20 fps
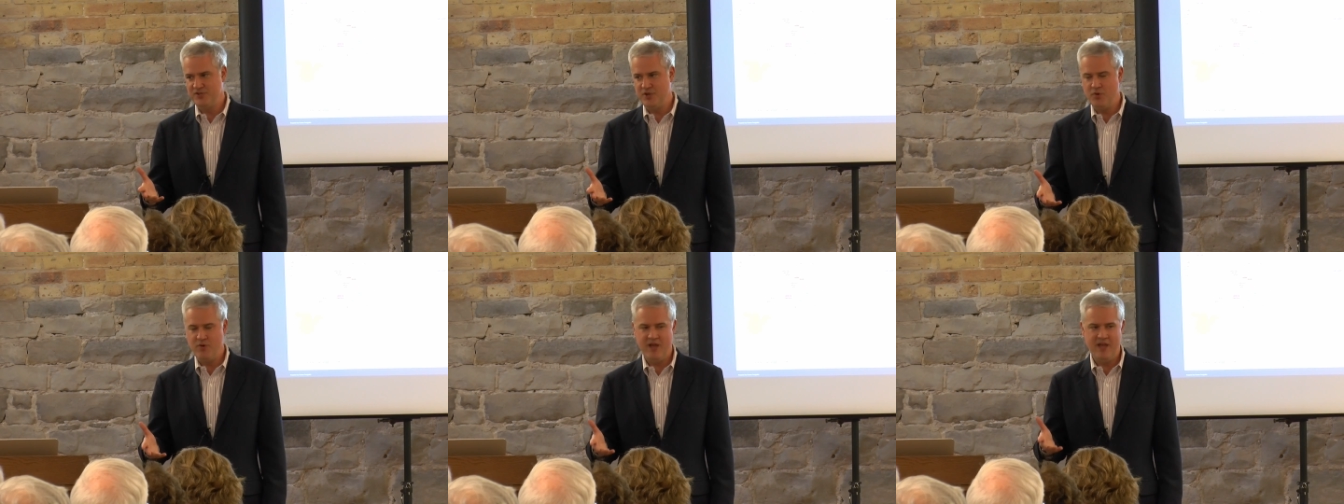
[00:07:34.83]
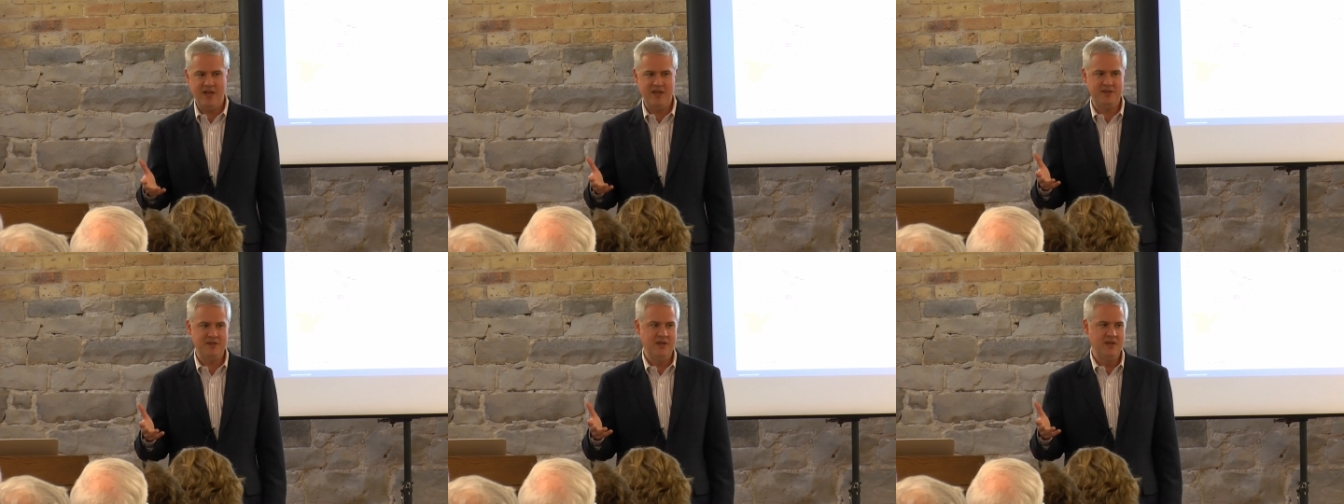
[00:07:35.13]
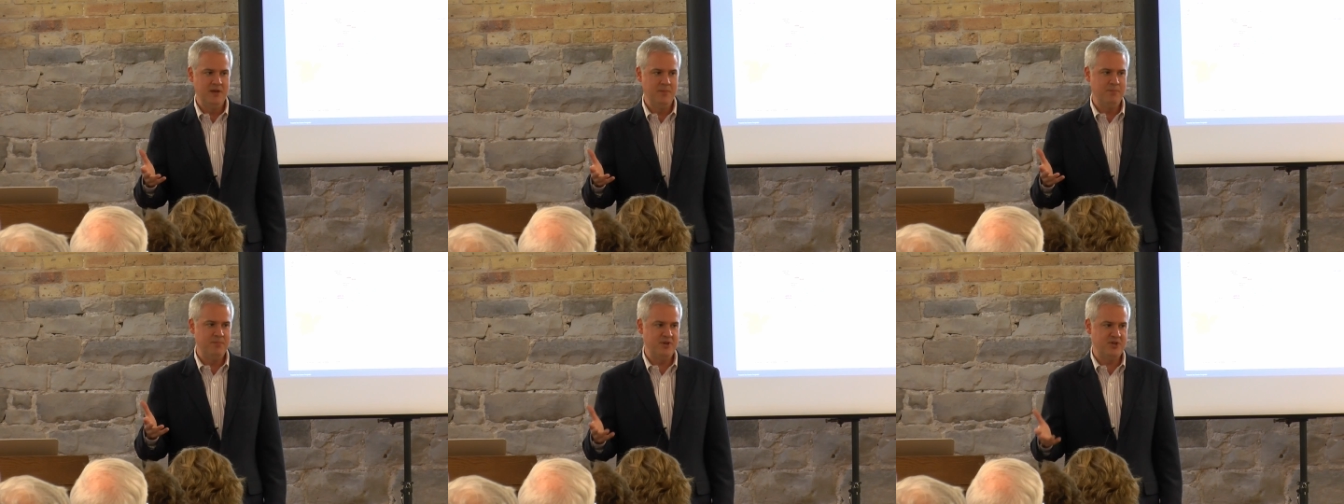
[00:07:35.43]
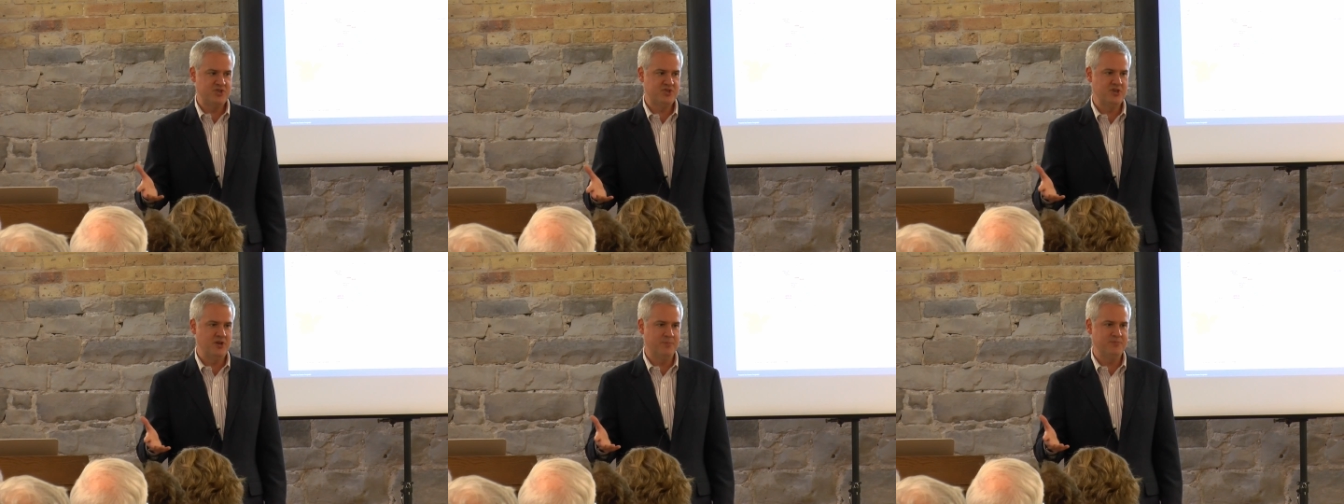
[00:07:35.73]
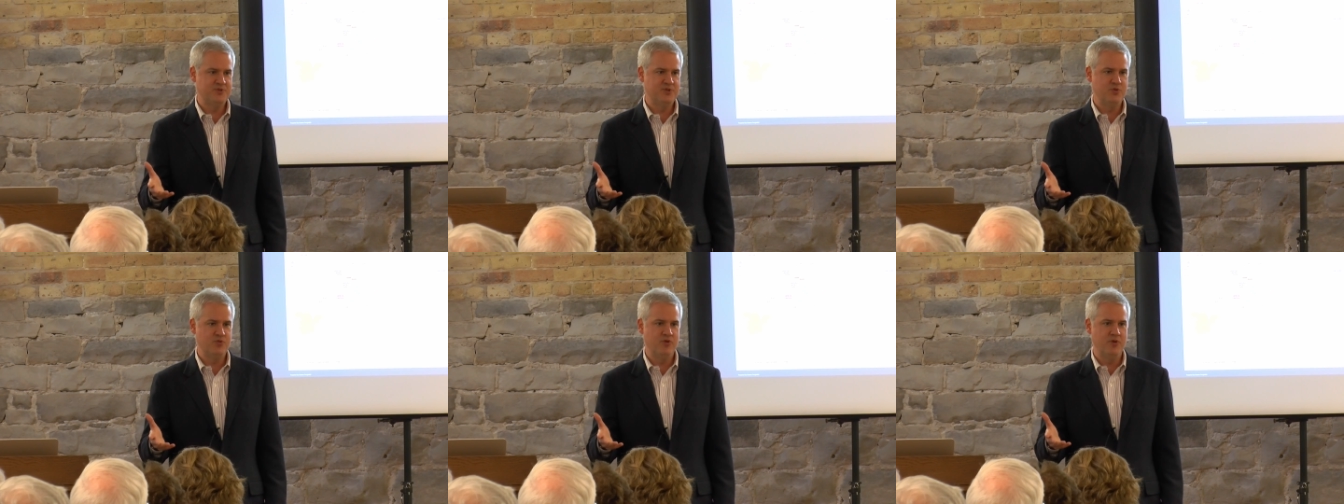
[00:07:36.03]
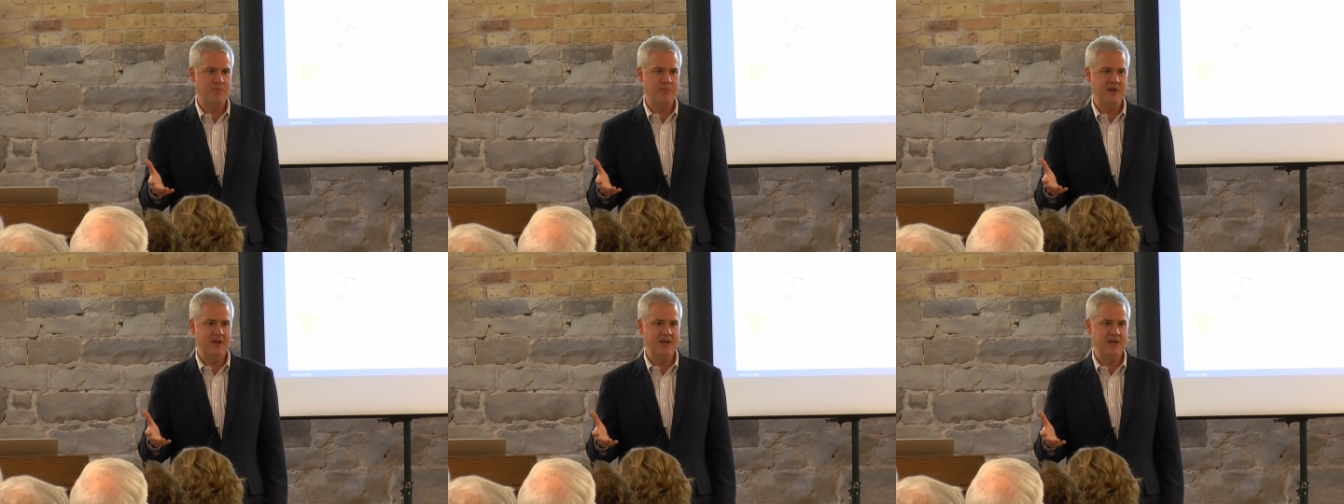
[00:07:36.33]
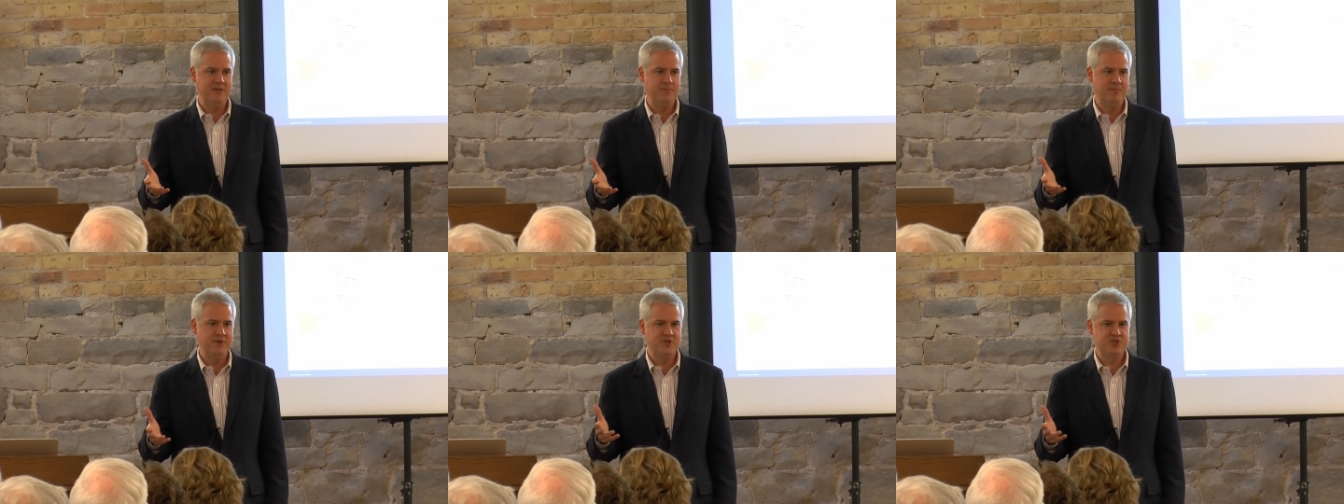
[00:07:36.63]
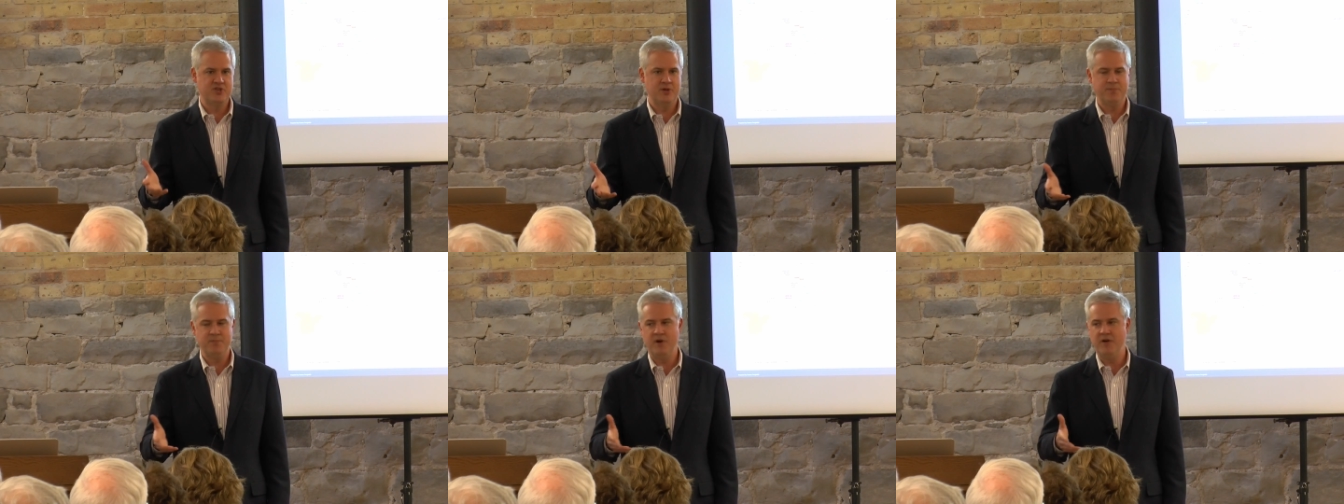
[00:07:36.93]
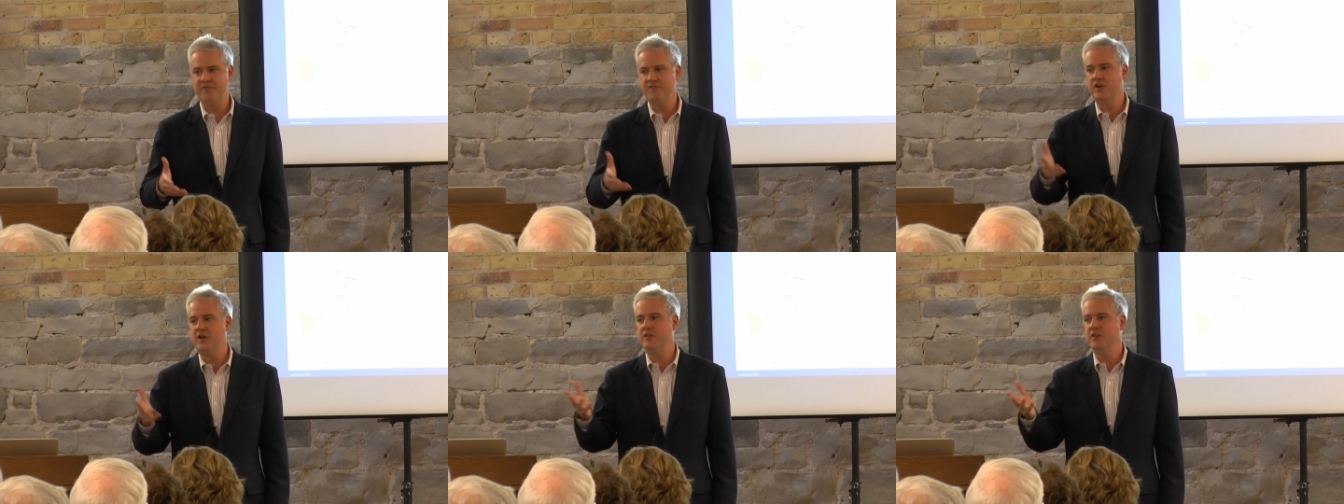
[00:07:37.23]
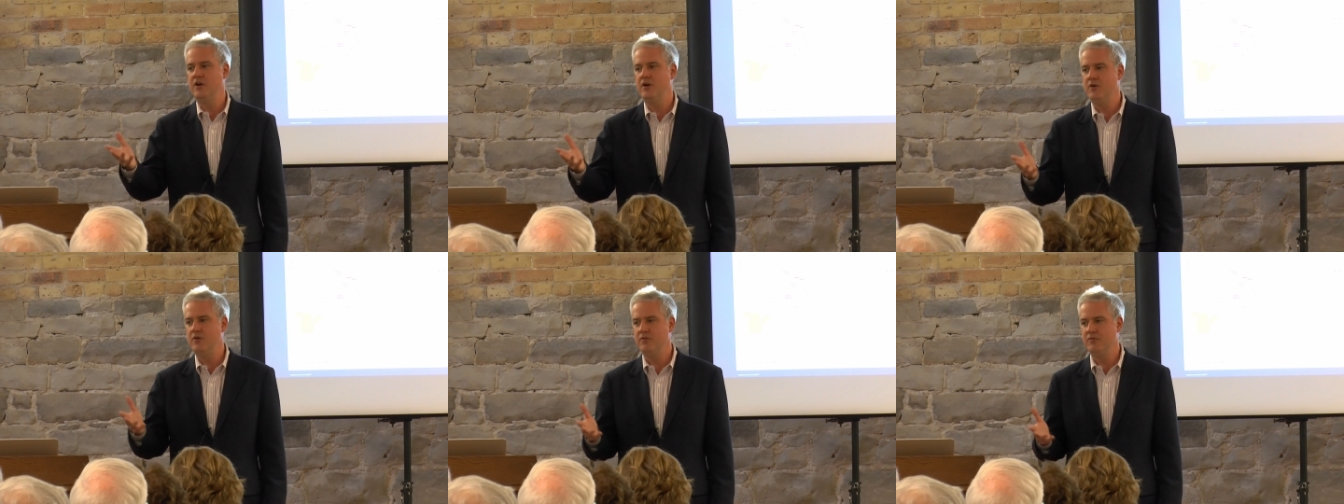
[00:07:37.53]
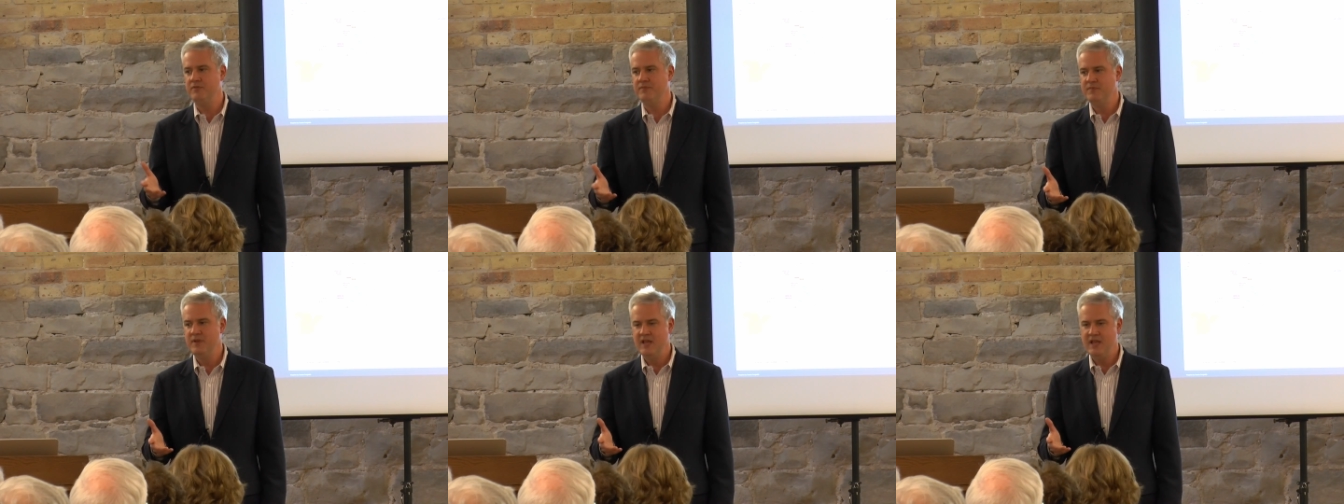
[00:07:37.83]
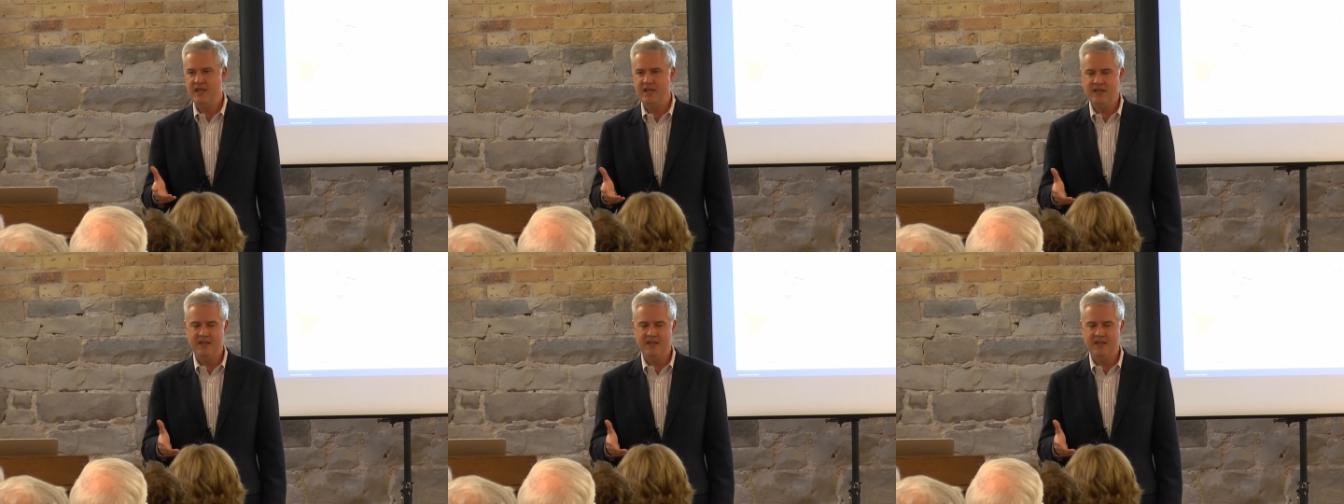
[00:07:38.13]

You had bishops who were made Bishop of Cologne